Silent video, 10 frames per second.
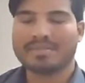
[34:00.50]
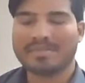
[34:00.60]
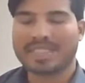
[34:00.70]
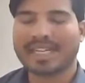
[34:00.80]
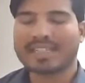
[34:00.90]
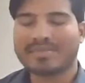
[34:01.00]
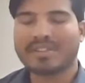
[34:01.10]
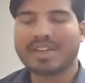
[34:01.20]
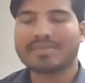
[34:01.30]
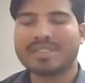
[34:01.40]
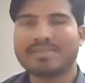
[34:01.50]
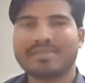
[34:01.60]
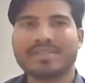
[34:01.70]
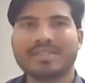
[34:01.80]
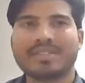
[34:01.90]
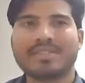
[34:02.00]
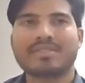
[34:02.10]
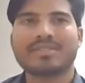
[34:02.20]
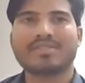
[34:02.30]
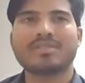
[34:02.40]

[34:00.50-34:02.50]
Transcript: beside the foramen through